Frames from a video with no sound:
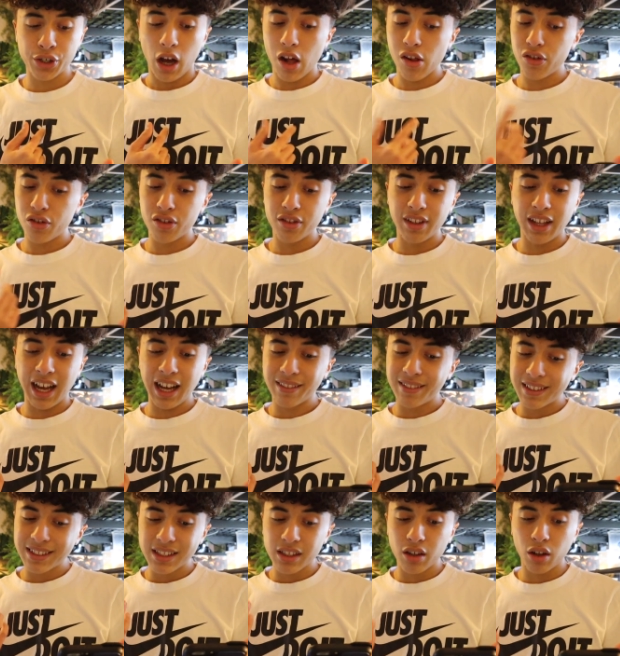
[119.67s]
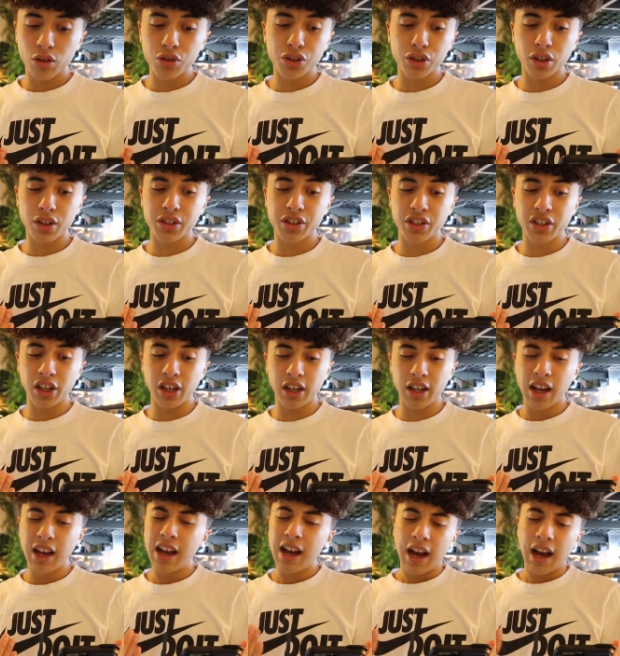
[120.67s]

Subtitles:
Other than that, this enclosure looks good.